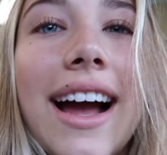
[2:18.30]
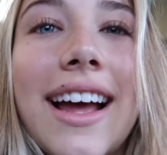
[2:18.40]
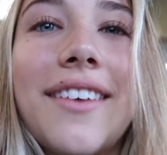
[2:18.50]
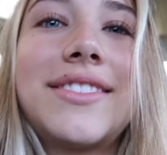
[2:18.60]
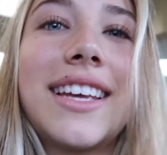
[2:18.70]
I
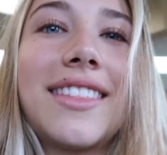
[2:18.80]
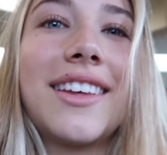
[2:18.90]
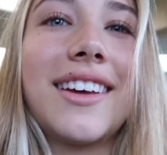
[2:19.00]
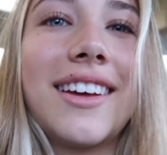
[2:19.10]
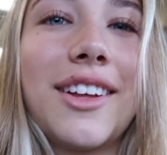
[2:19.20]
have to get
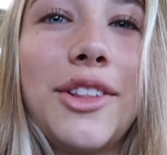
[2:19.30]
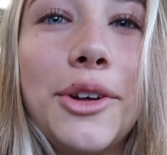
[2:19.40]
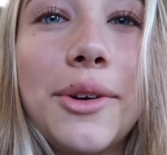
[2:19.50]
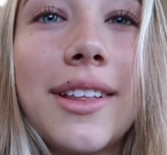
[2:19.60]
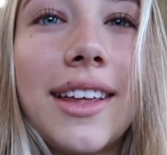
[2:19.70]
the
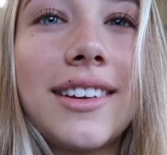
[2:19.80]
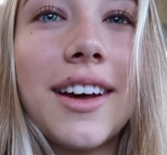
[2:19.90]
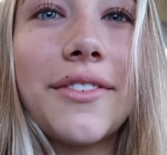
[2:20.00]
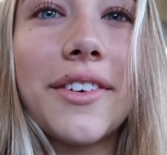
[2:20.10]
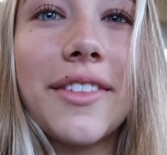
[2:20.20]
glue cleaned
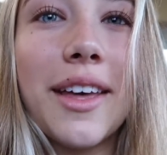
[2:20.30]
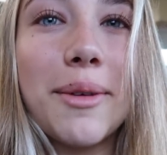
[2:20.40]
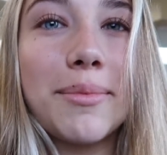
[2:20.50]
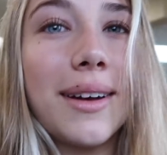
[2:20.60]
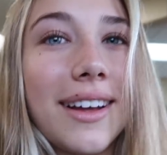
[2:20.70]
off of
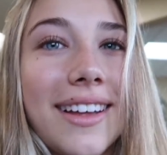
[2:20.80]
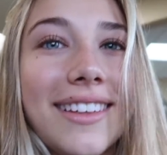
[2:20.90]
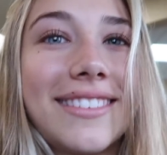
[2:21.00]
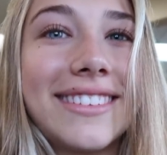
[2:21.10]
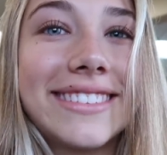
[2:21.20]
them, but
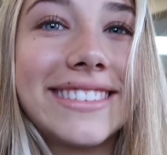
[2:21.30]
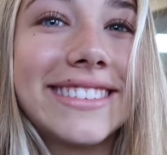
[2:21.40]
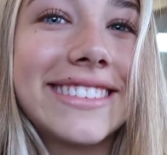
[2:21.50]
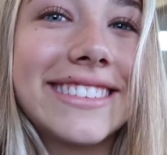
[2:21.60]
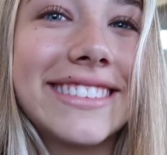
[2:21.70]

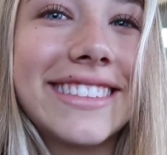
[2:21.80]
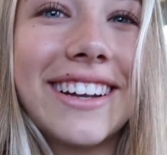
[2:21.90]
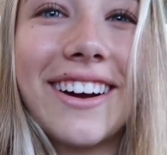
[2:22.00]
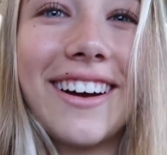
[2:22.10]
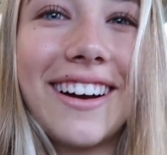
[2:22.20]

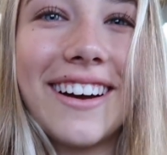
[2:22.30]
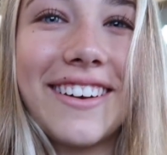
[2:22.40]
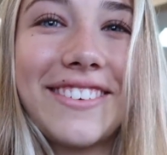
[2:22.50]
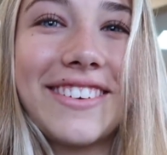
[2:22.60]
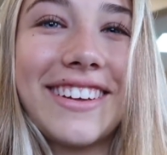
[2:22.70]
they're all
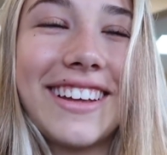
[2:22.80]
off.